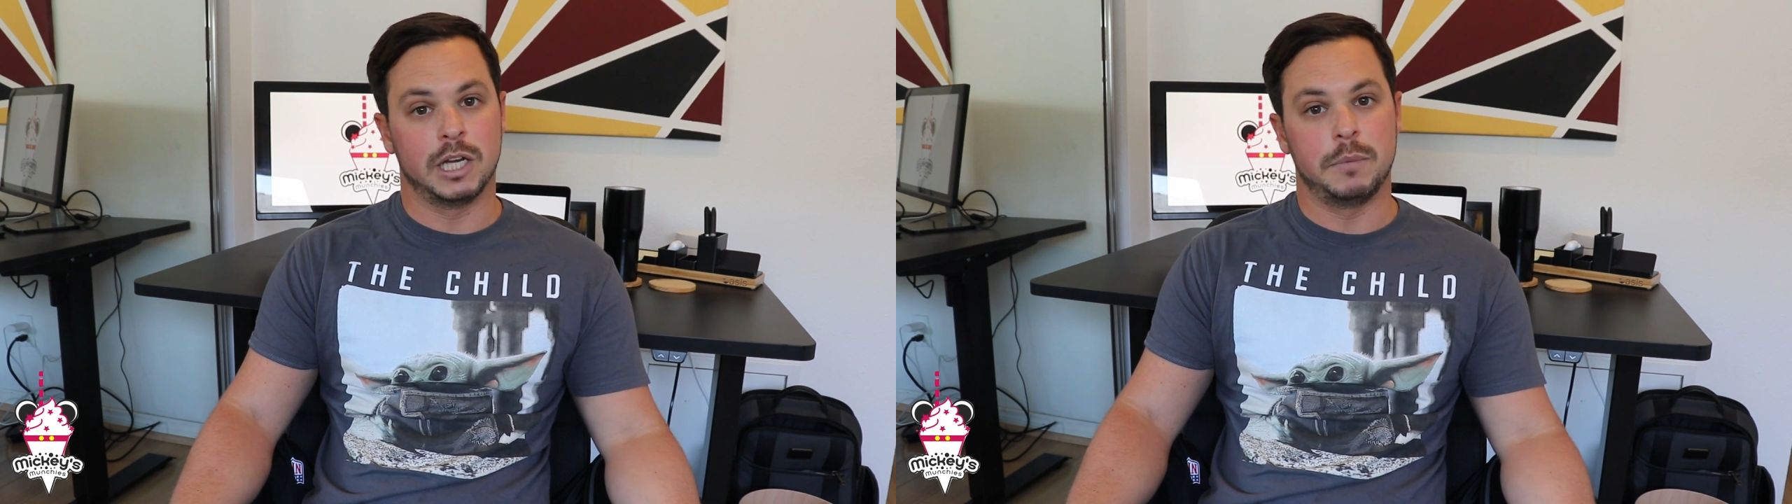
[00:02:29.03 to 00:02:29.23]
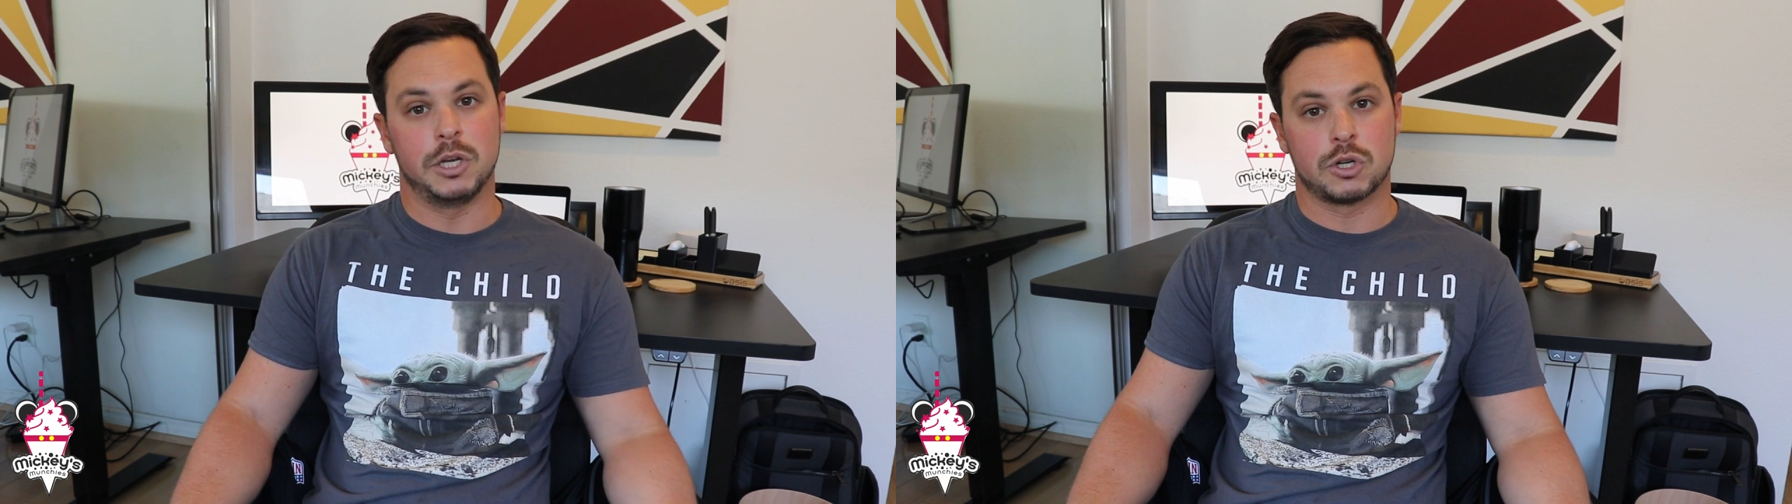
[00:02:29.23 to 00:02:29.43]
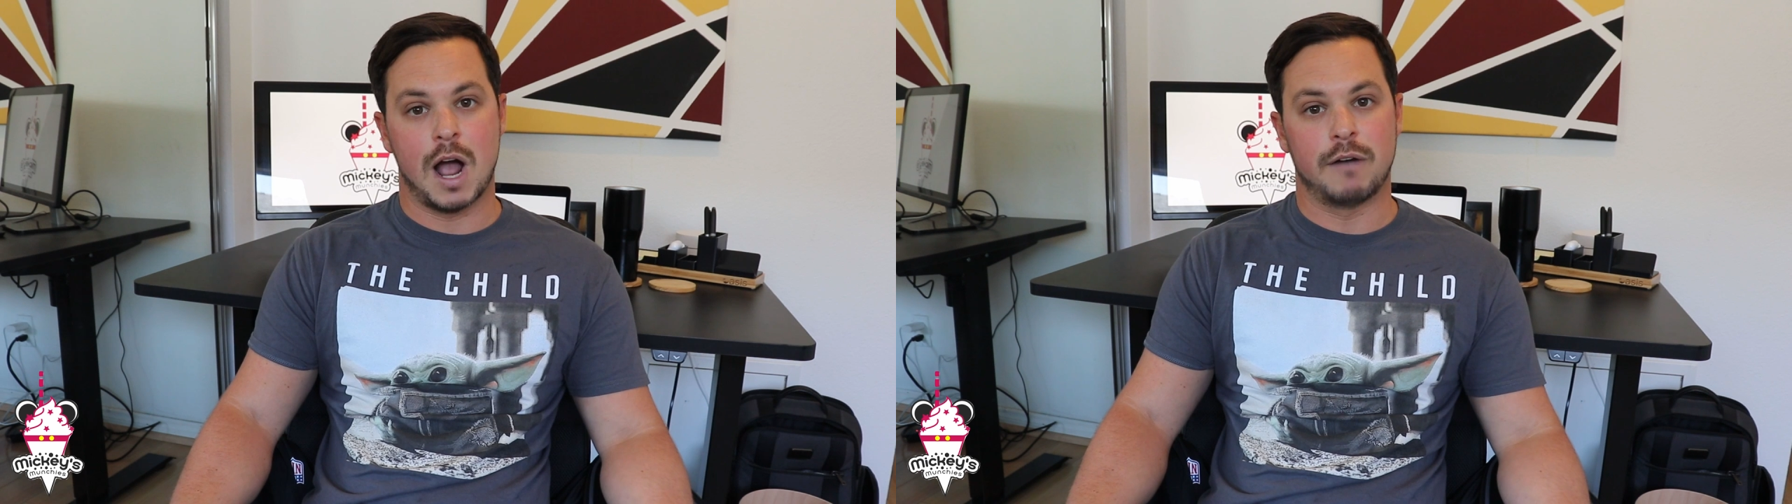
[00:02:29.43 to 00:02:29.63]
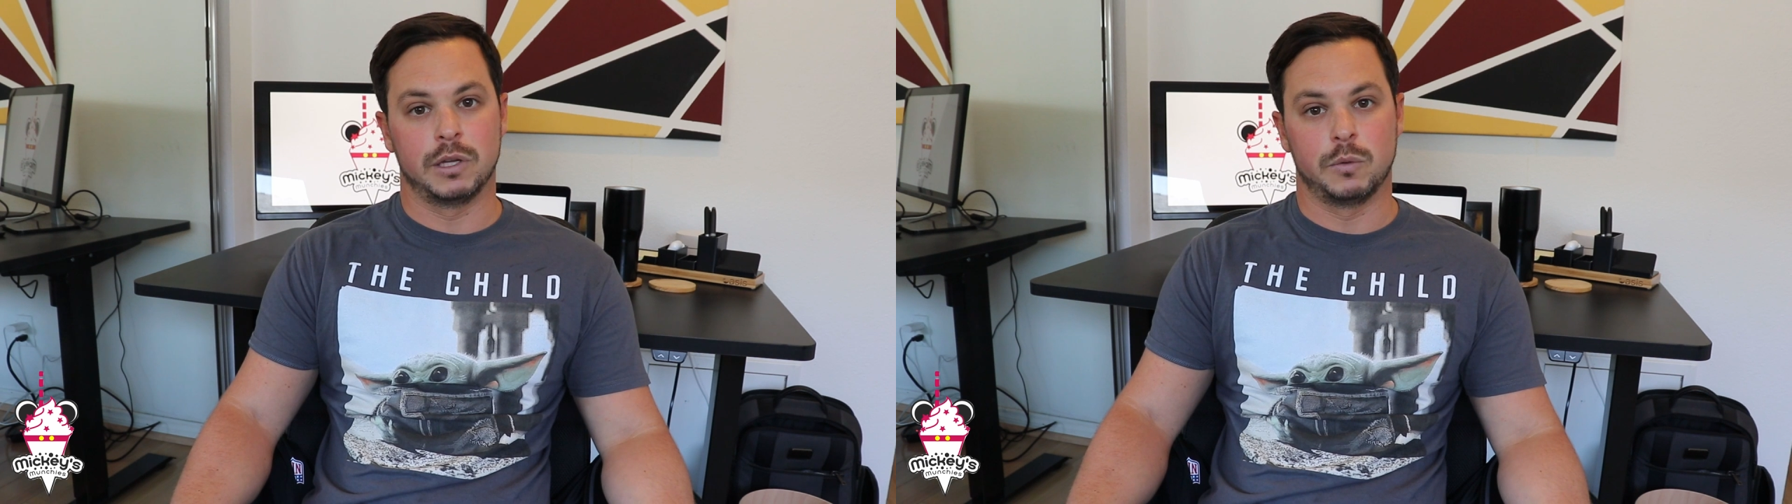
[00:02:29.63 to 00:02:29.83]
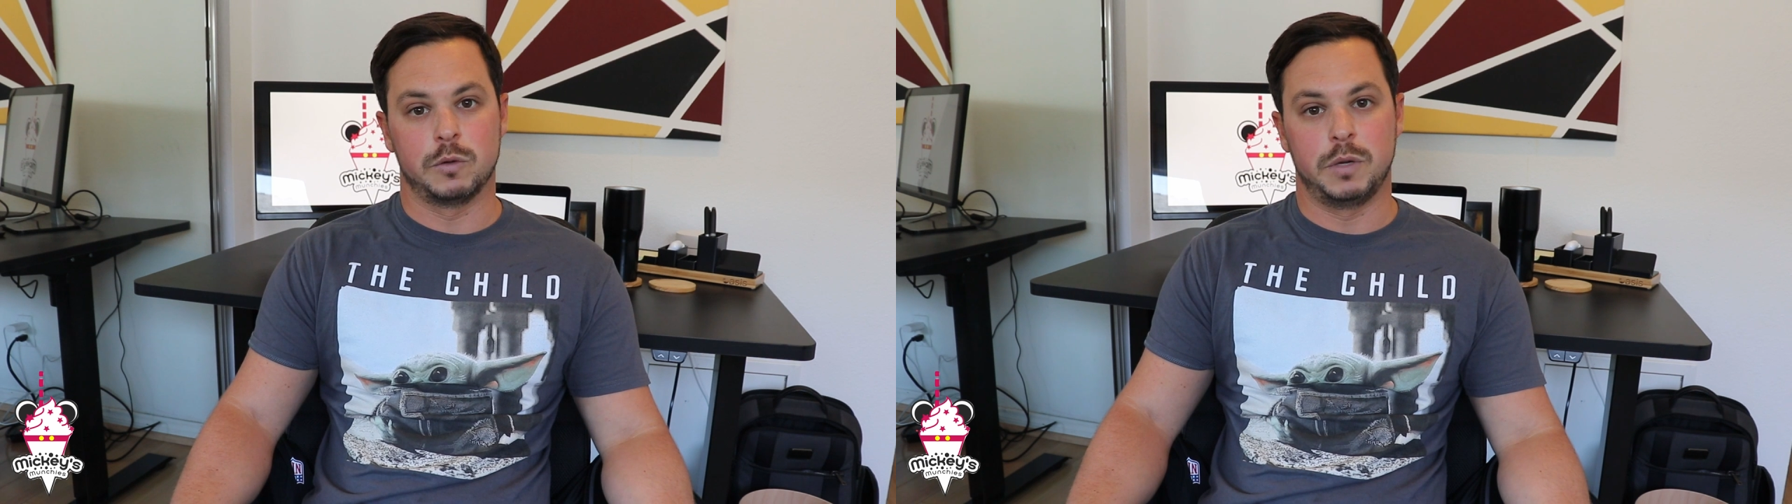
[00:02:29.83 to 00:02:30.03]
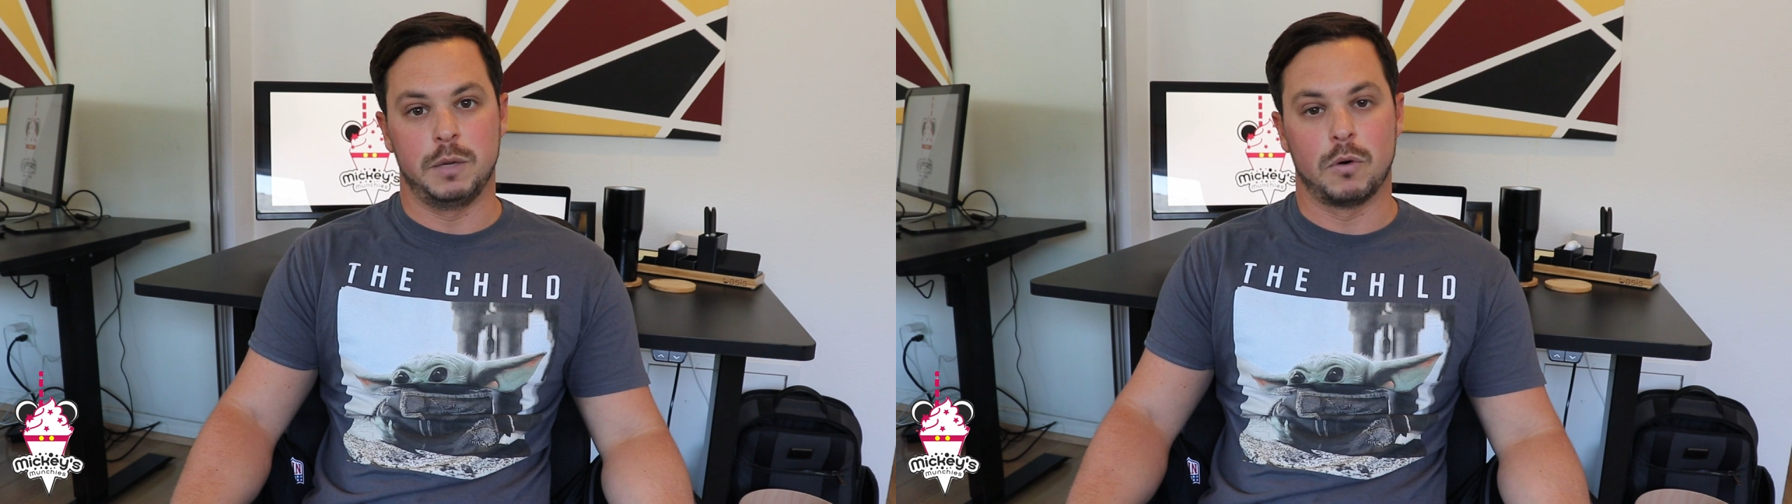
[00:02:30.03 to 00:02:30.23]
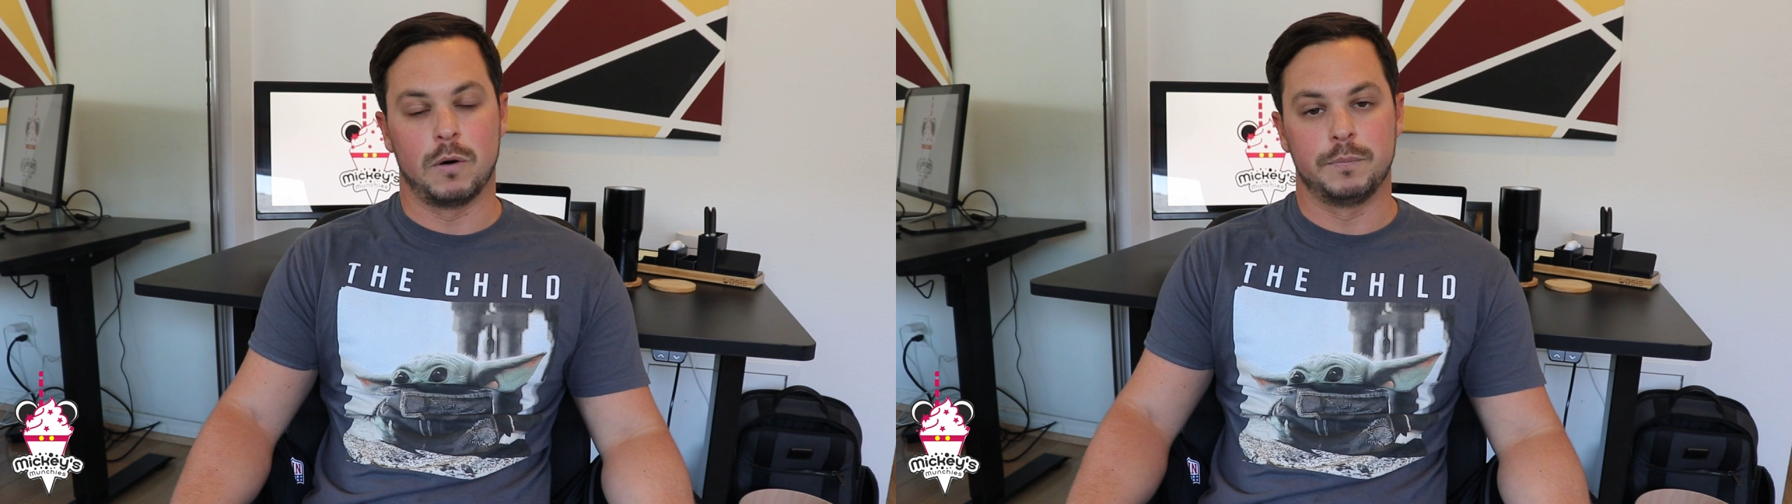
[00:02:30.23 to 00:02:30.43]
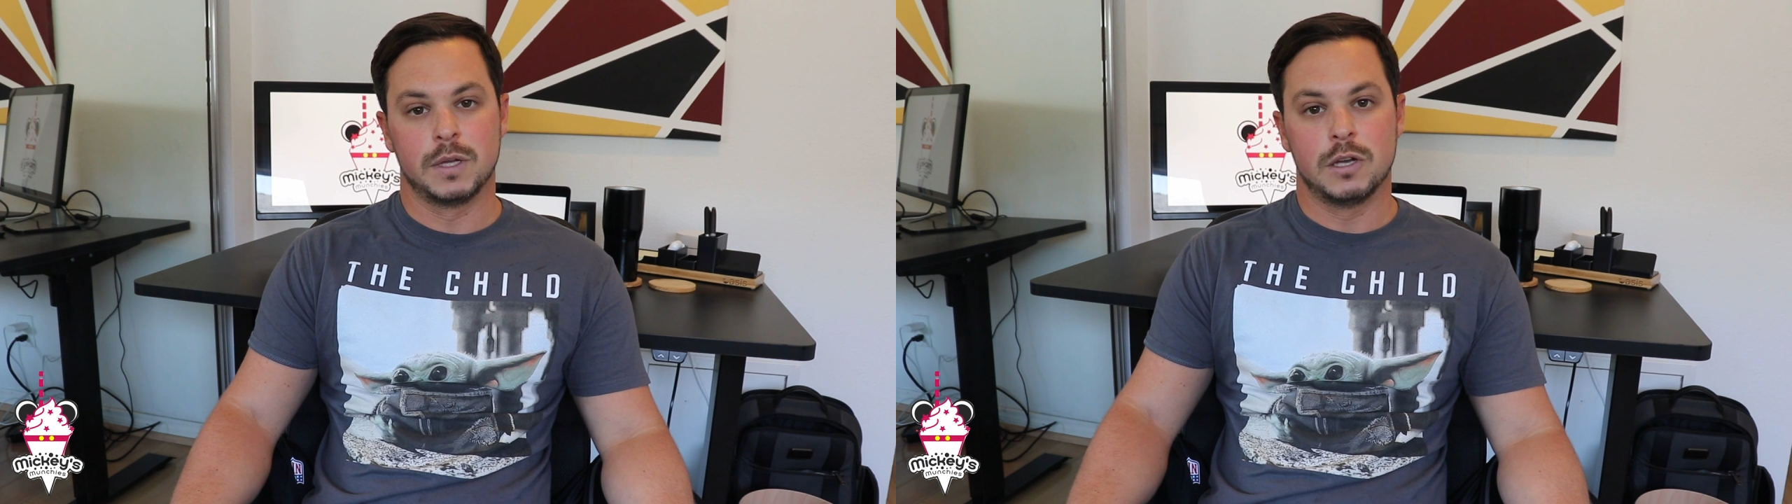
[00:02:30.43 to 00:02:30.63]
going to be traveling with people,